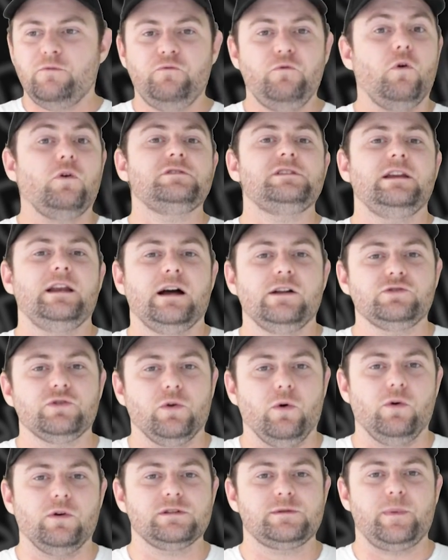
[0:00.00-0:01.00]

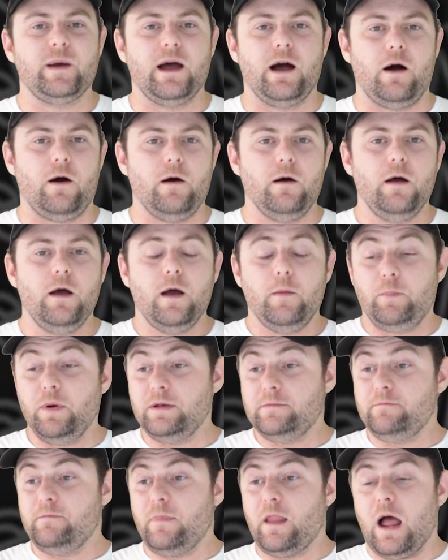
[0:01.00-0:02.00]
1400 horsepower.
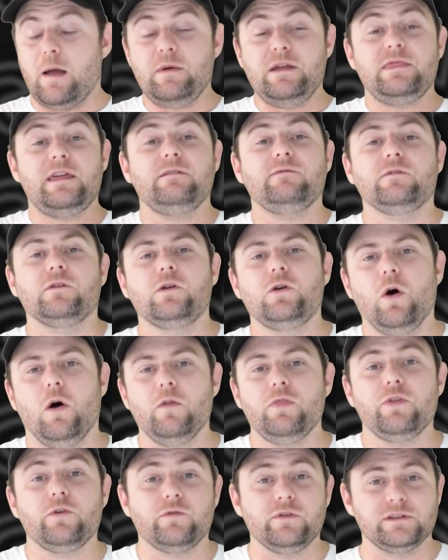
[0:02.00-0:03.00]
But I mean, they've
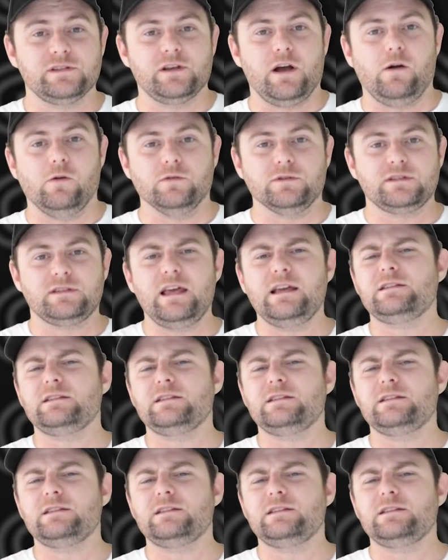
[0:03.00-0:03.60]
got the results.